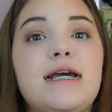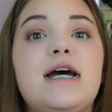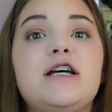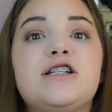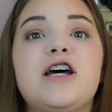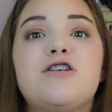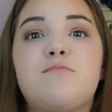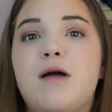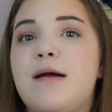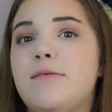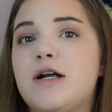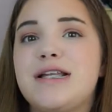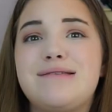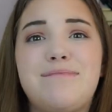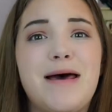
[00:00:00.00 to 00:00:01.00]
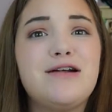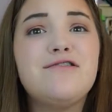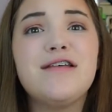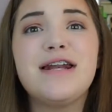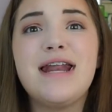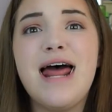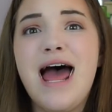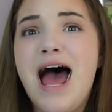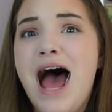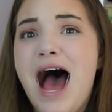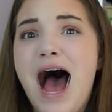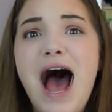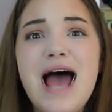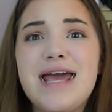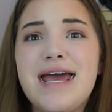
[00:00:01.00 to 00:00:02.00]
eyeshadow primer. It's better than
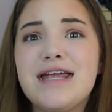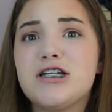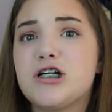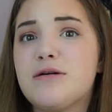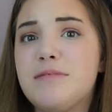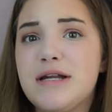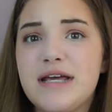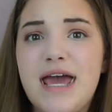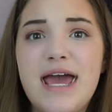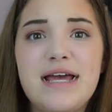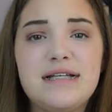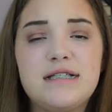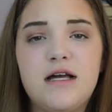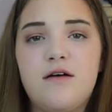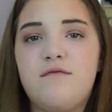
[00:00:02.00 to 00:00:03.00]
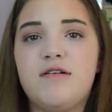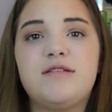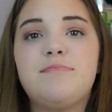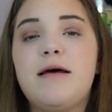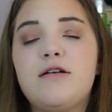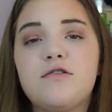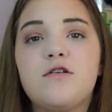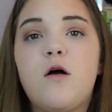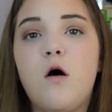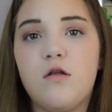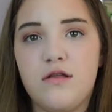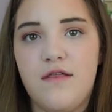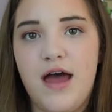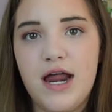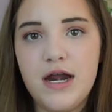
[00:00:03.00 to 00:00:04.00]
high-end Urban Decay stuff. It's better than all
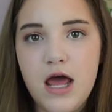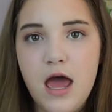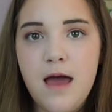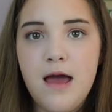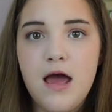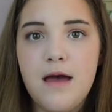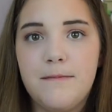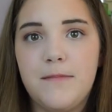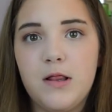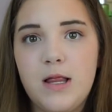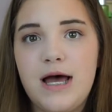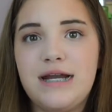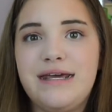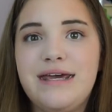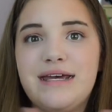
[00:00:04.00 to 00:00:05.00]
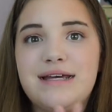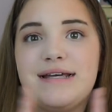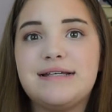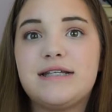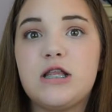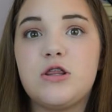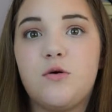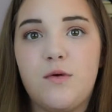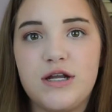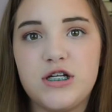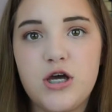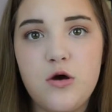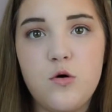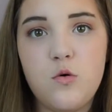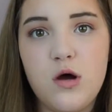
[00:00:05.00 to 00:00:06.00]
of that. Milani is the way to
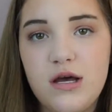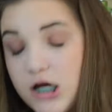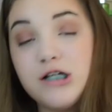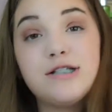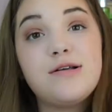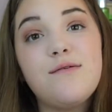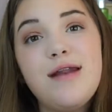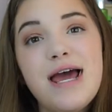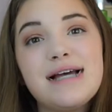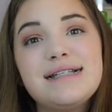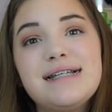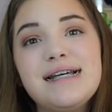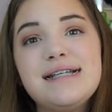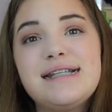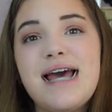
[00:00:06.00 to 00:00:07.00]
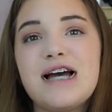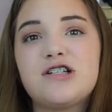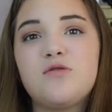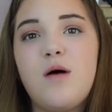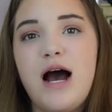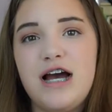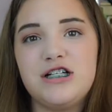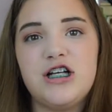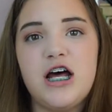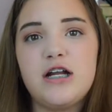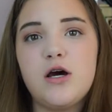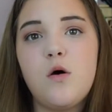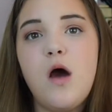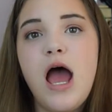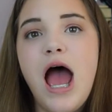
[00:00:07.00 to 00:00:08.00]
go. So next is the actual
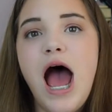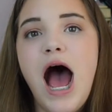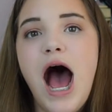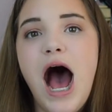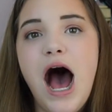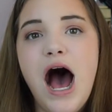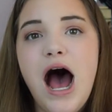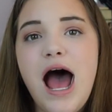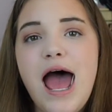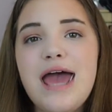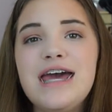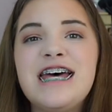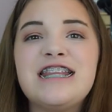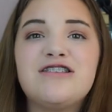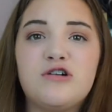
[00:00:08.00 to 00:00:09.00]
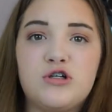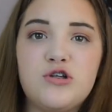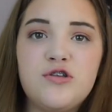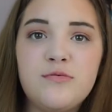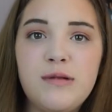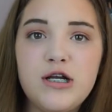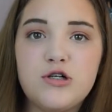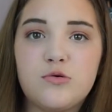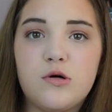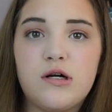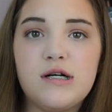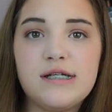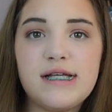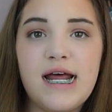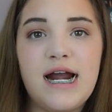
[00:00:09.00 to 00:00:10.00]
eyeshadow. I looked through my
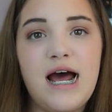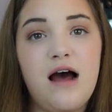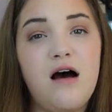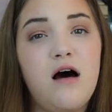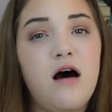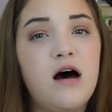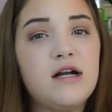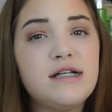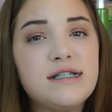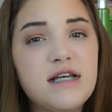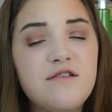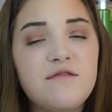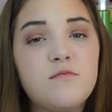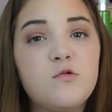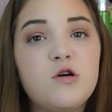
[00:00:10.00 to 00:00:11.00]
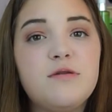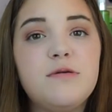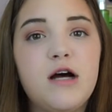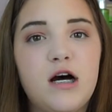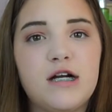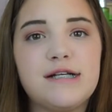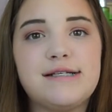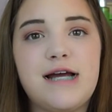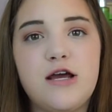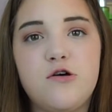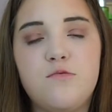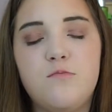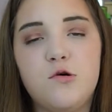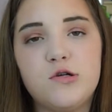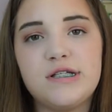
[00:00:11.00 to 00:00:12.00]
drawers, and honestly, if I'm going to be honest, I
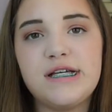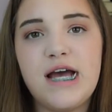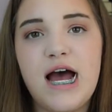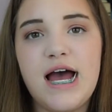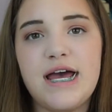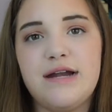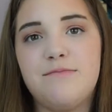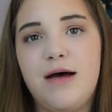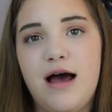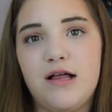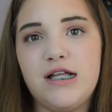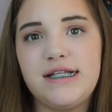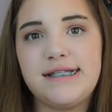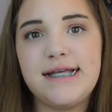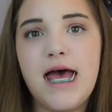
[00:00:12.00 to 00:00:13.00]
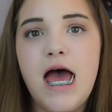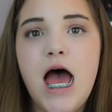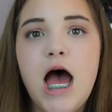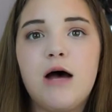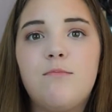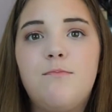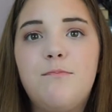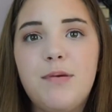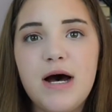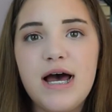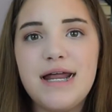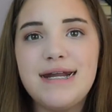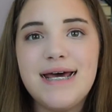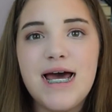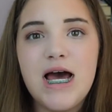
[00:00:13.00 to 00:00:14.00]
own mostly high-end palettes. But